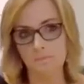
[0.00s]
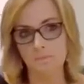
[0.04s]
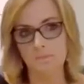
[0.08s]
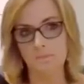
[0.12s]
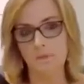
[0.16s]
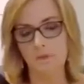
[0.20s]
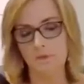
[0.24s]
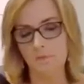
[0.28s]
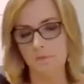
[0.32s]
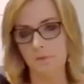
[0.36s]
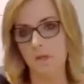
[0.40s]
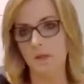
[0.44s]

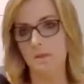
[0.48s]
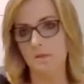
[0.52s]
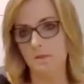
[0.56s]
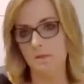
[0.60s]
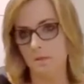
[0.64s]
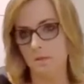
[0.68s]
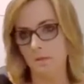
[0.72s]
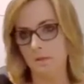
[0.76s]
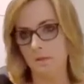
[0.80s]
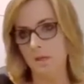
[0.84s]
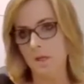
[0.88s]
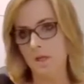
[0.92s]
Okay.
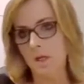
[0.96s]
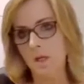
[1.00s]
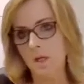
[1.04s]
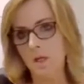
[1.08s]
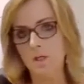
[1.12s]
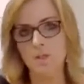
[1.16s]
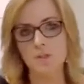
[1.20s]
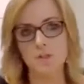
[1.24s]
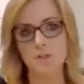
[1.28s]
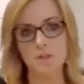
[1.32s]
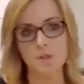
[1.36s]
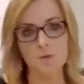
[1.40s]

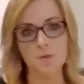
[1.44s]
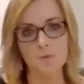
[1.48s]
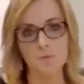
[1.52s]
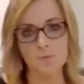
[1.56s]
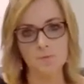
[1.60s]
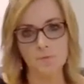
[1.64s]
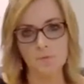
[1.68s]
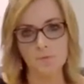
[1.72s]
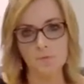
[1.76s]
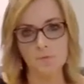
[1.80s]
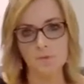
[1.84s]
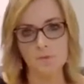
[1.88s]

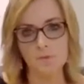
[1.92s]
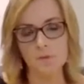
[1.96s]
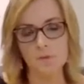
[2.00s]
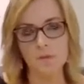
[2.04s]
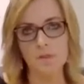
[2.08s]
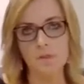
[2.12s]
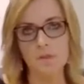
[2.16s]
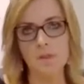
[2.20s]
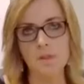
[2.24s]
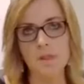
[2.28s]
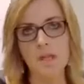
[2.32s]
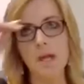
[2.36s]

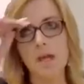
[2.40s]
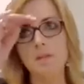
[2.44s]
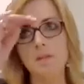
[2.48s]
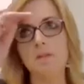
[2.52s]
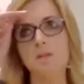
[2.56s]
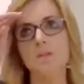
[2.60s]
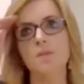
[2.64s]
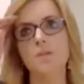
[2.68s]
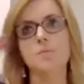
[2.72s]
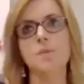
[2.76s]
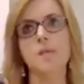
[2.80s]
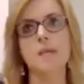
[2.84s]

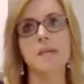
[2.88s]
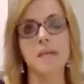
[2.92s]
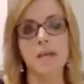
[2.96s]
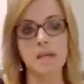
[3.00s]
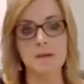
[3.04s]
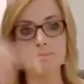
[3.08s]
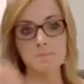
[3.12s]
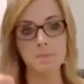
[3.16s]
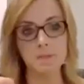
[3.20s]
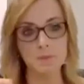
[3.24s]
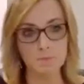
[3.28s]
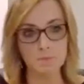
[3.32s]
So they
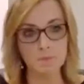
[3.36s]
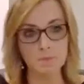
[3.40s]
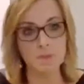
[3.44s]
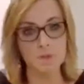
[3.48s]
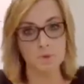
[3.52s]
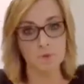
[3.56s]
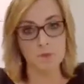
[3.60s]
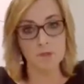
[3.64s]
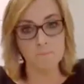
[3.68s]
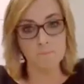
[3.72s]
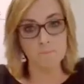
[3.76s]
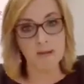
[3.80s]
can be
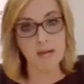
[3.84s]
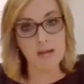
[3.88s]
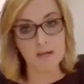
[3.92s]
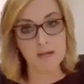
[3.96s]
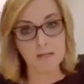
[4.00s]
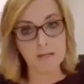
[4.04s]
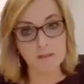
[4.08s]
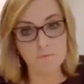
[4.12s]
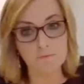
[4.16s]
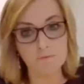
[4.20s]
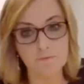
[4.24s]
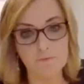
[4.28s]
restored back
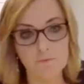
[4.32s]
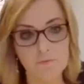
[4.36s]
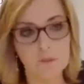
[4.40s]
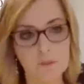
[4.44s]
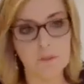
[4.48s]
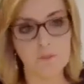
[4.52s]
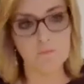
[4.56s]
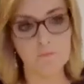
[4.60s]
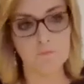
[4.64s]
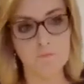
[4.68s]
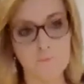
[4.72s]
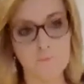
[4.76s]

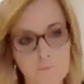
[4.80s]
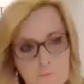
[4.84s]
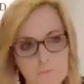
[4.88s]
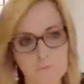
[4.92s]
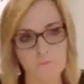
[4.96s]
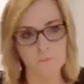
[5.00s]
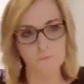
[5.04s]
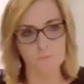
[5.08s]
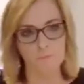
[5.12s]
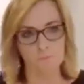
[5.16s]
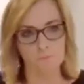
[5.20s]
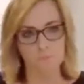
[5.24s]
if
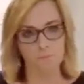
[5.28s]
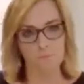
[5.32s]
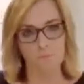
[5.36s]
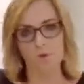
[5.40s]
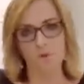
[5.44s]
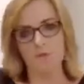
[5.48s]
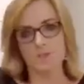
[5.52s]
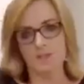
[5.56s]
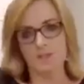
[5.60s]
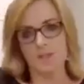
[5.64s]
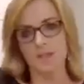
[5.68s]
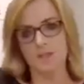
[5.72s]

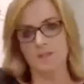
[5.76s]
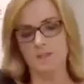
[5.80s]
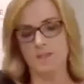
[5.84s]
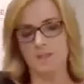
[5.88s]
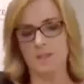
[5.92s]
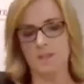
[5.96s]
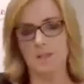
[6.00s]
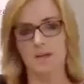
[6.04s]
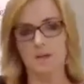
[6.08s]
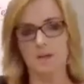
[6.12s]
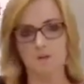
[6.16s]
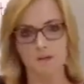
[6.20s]
worst case
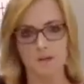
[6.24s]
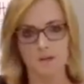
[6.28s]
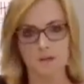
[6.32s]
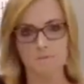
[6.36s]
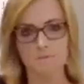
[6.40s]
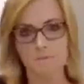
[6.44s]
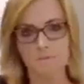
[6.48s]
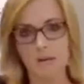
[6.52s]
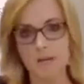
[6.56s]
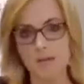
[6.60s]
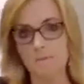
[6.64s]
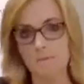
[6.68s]
scenario,
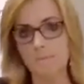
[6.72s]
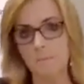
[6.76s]
right?